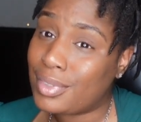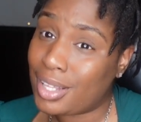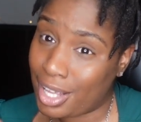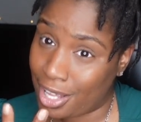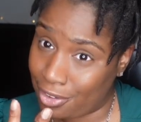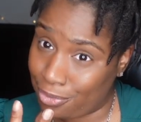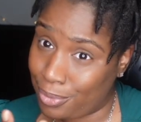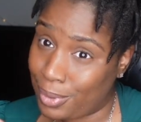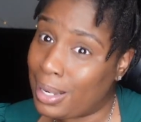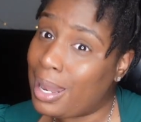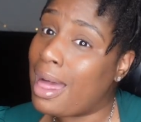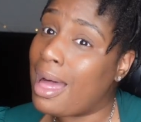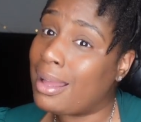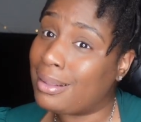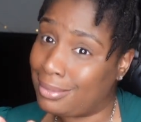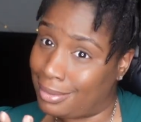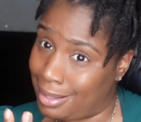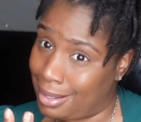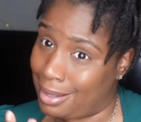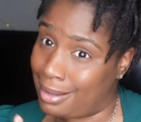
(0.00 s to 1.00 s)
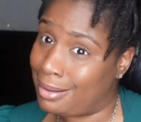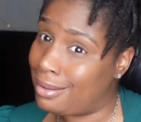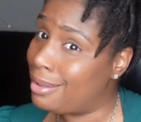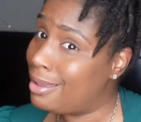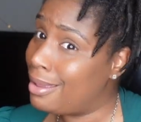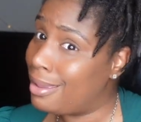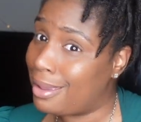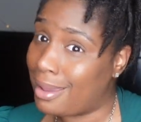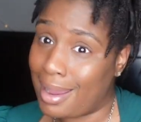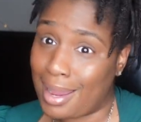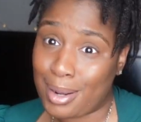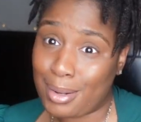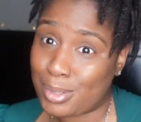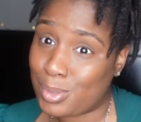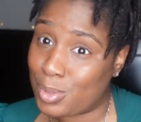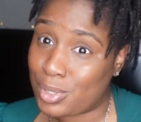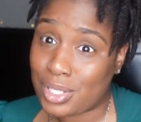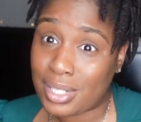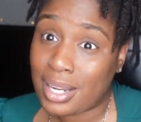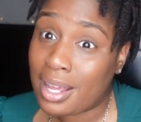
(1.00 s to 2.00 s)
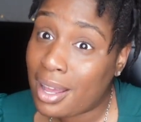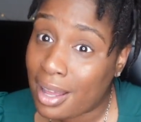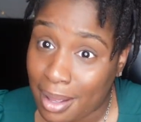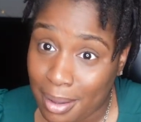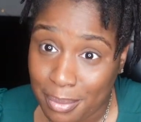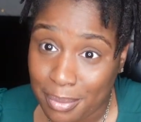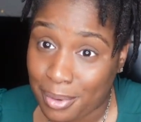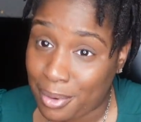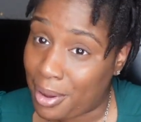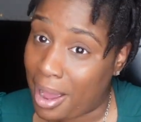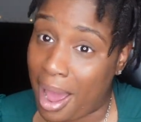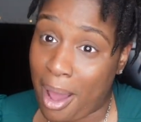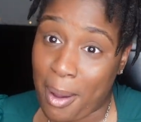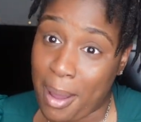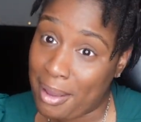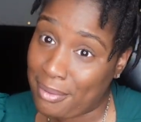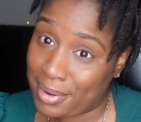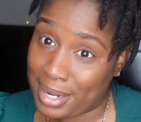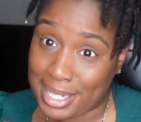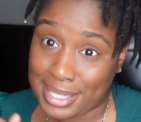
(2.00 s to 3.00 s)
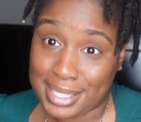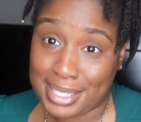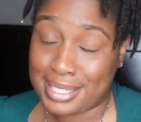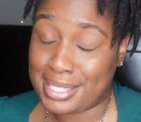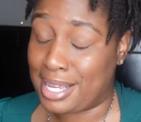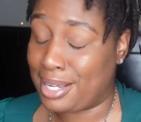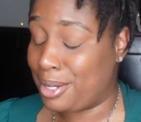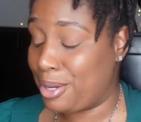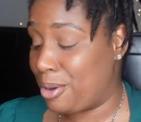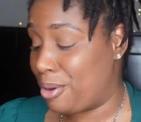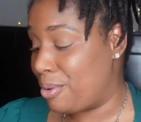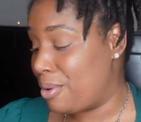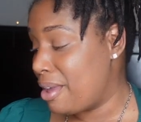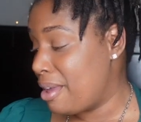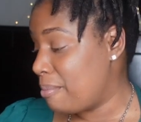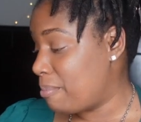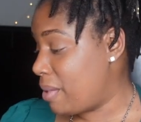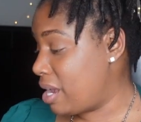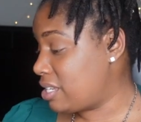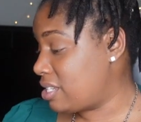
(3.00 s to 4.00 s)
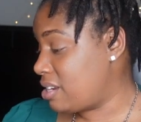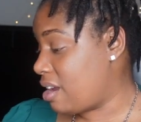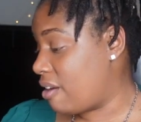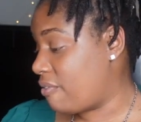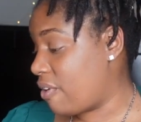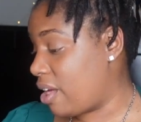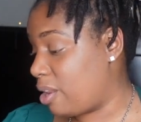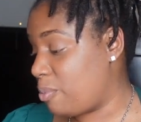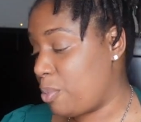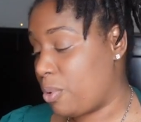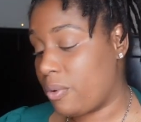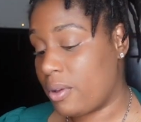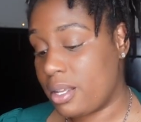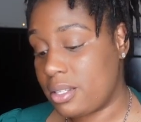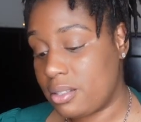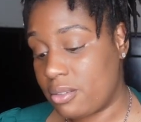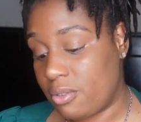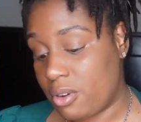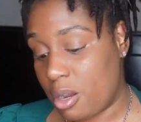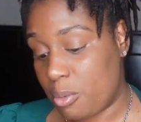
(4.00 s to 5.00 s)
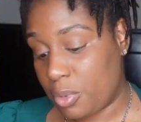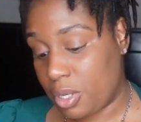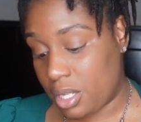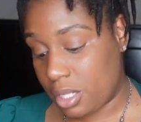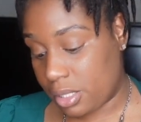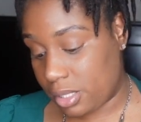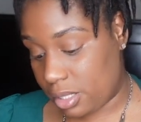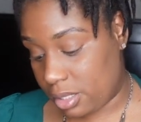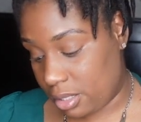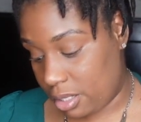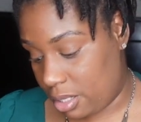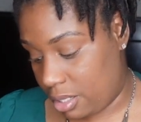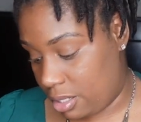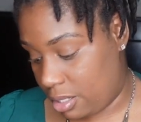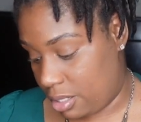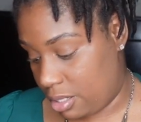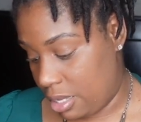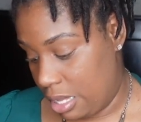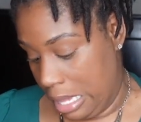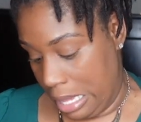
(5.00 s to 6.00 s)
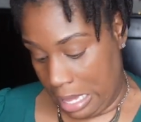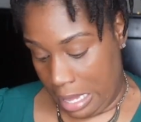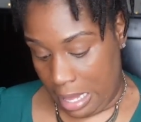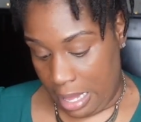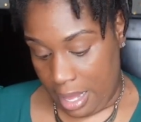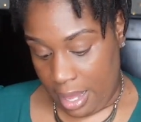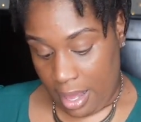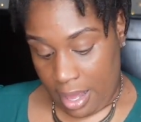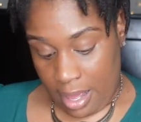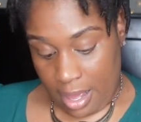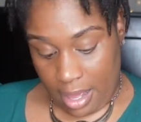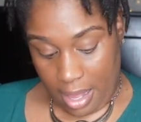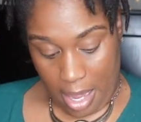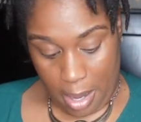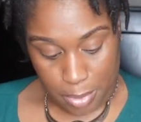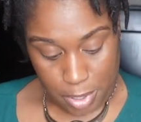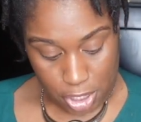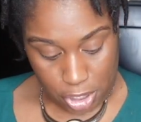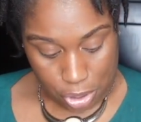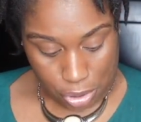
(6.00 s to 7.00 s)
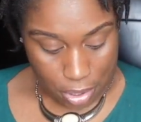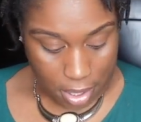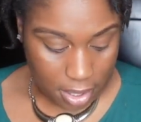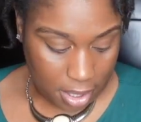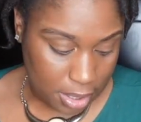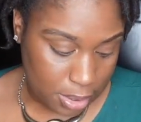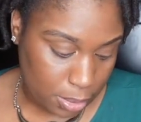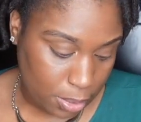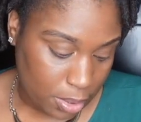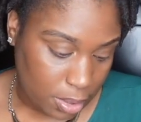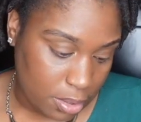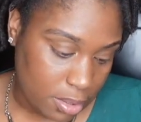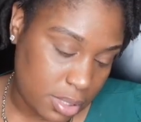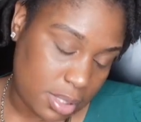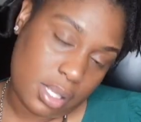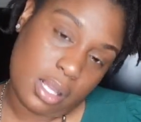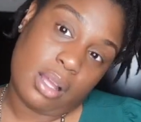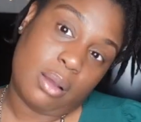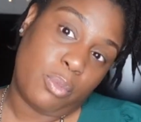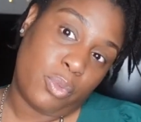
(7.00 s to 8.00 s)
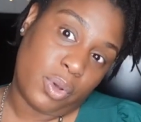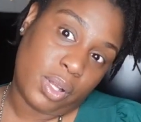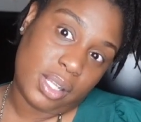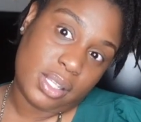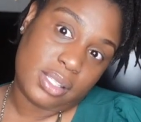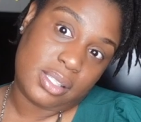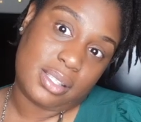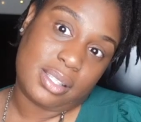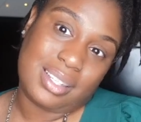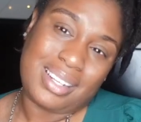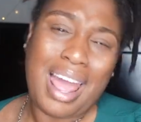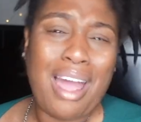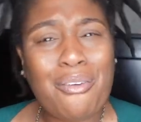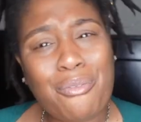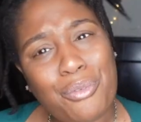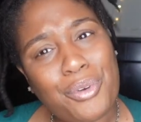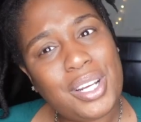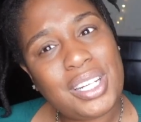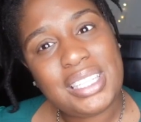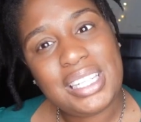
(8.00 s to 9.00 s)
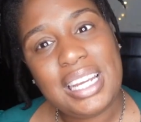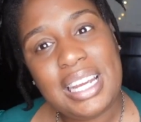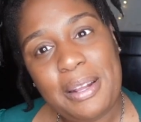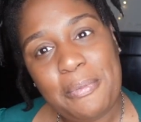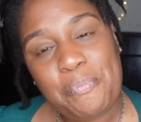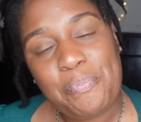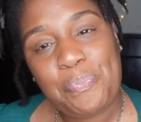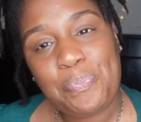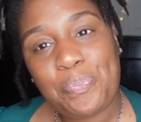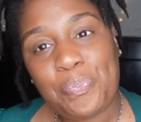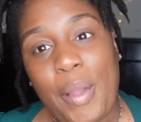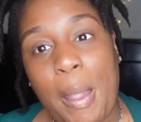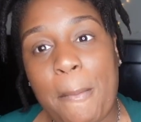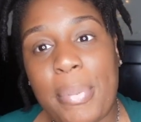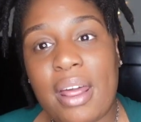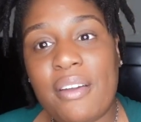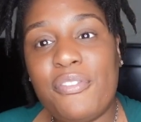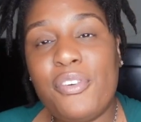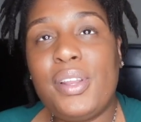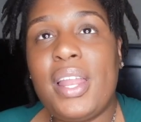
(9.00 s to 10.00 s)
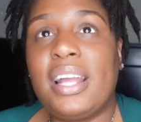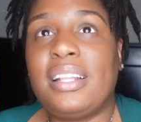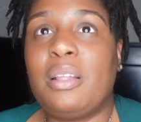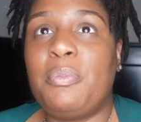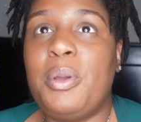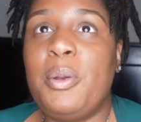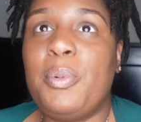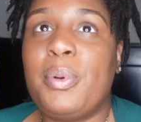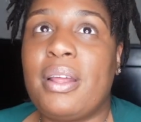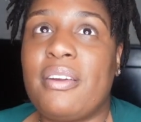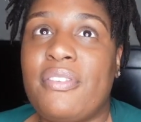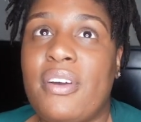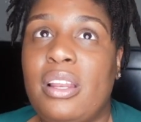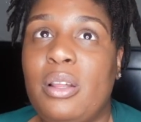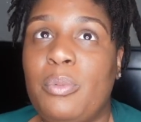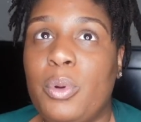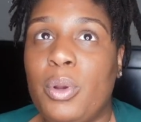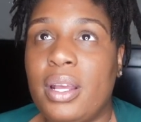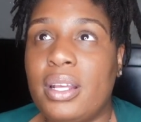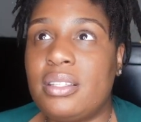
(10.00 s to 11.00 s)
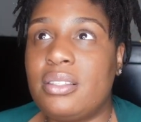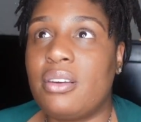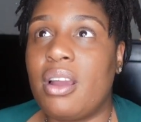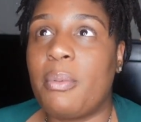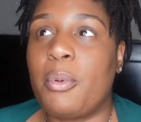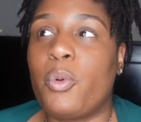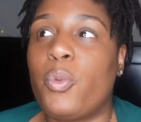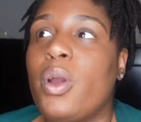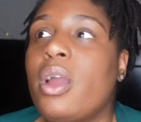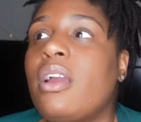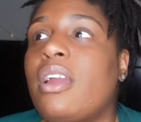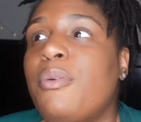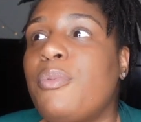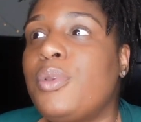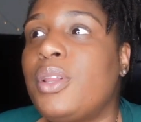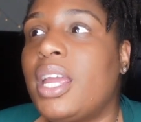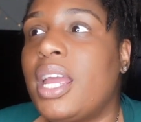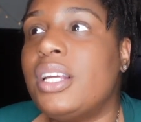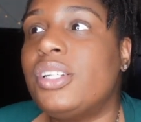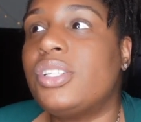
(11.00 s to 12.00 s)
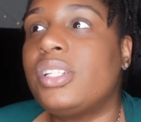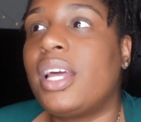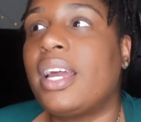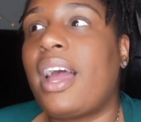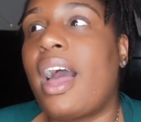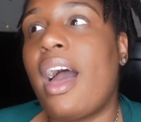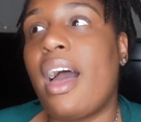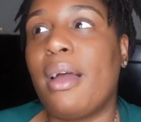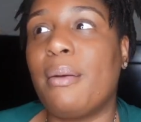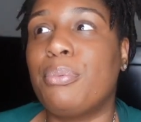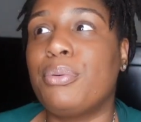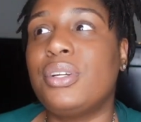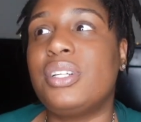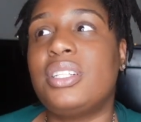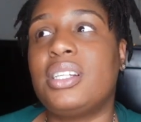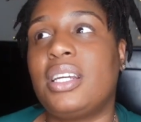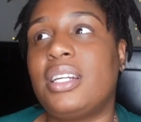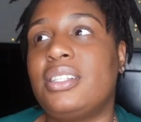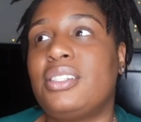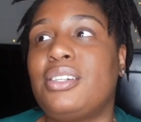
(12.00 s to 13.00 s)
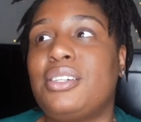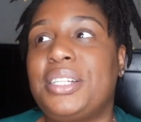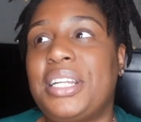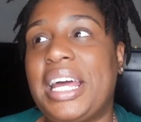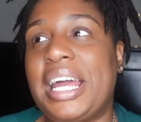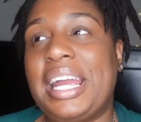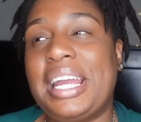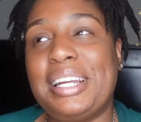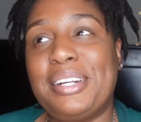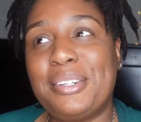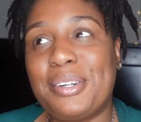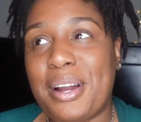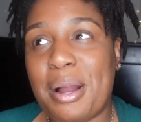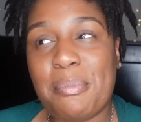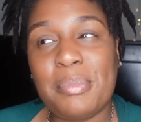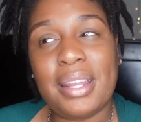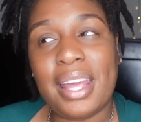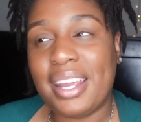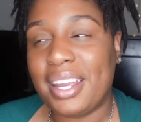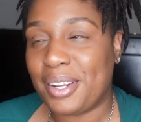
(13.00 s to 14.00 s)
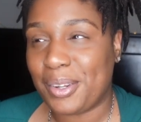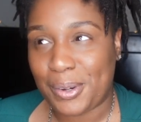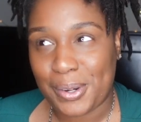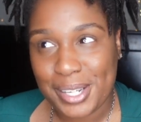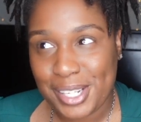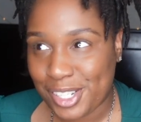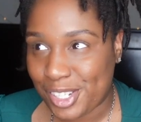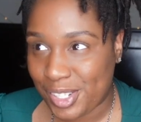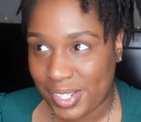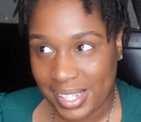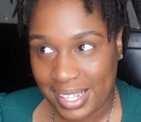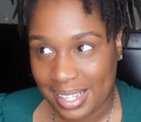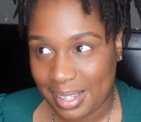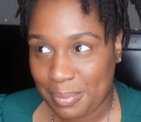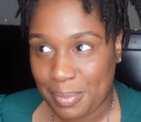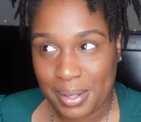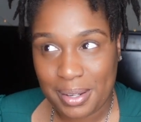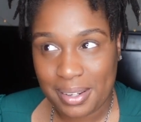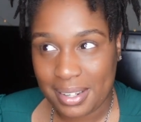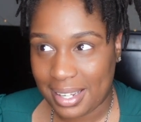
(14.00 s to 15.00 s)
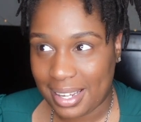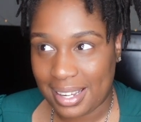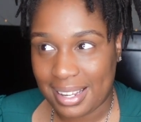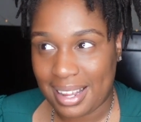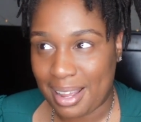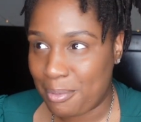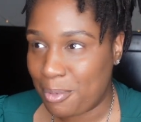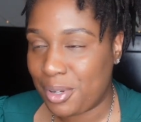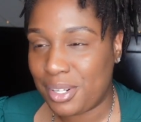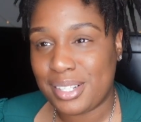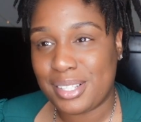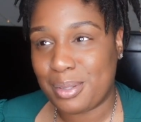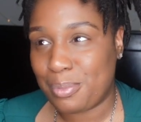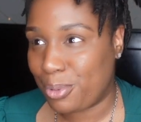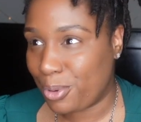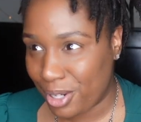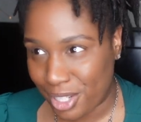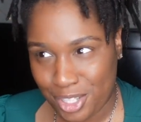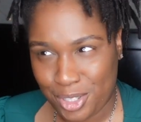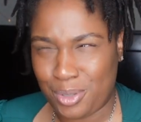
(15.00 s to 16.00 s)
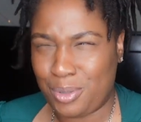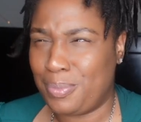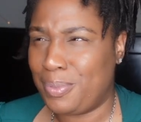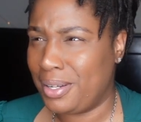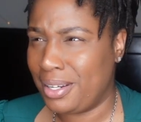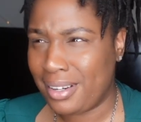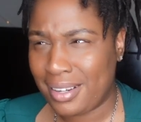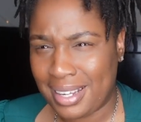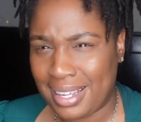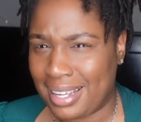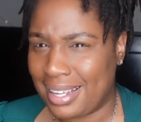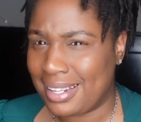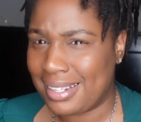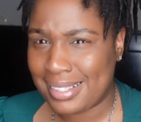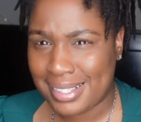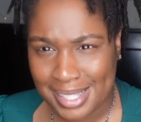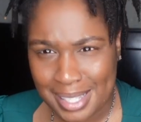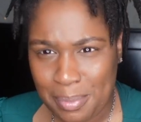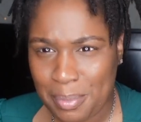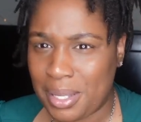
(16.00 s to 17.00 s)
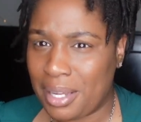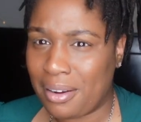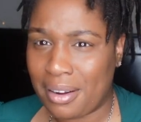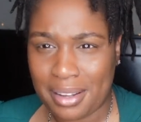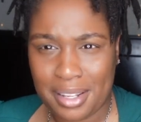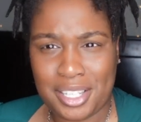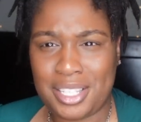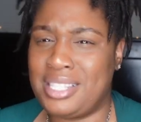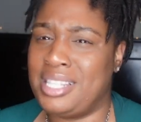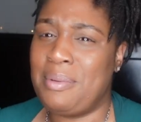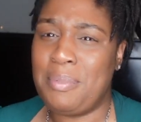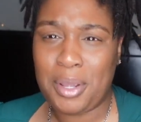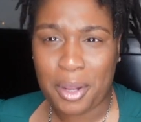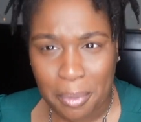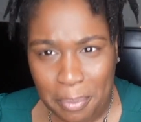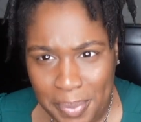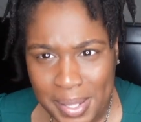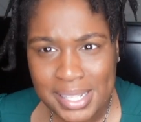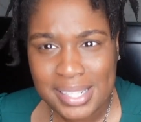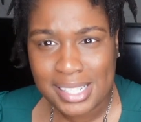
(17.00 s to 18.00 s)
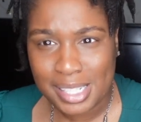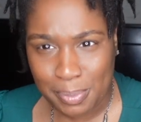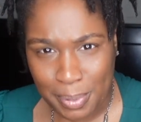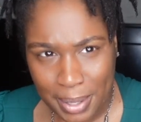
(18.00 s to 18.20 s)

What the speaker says: if we locked in, ain't no switching up, or however that TikTok go, make sure y'all follow me on Instagram, because I'm just trying to do a little something on Insta. Not really, but I feel like the people that follow me on Instagram and we're in communication, like, I appreciate y'all. Like, girl, I'm liking all your shit, period. I'm going to support you, period. Send me your business